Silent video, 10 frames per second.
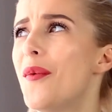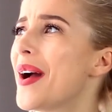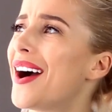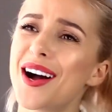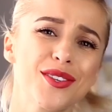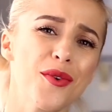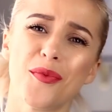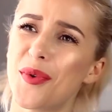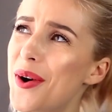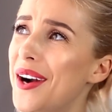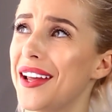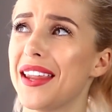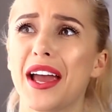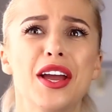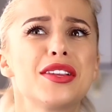oh my god, don't worry,
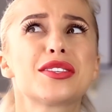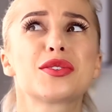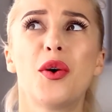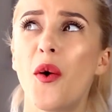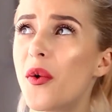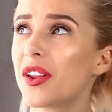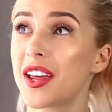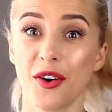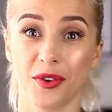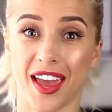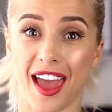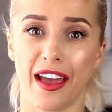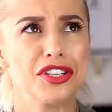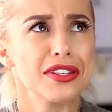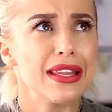like it's totally
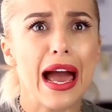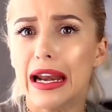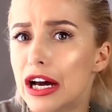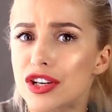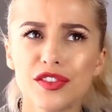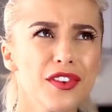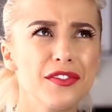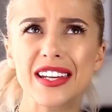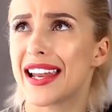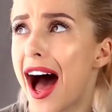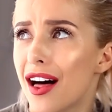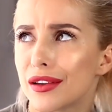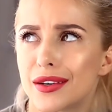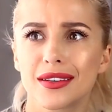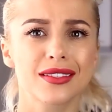okay. Just
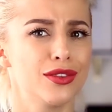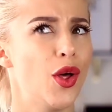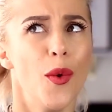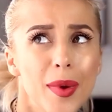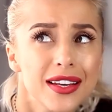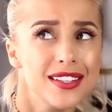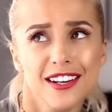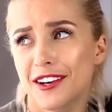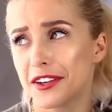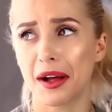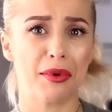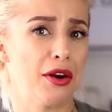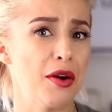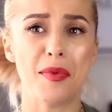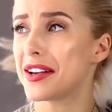$950, no big deal. I'm
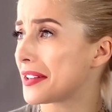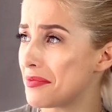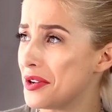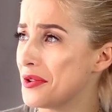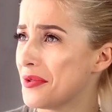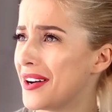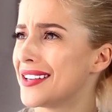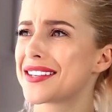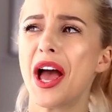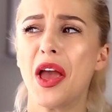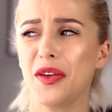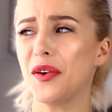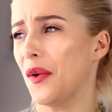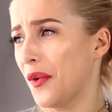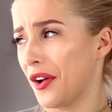gonna go buy some new ones. You
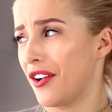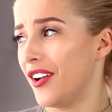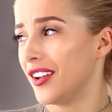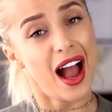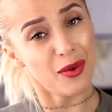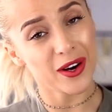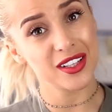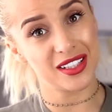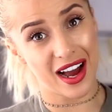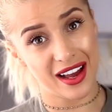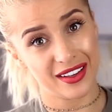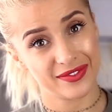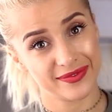go, girl. I wanted to die.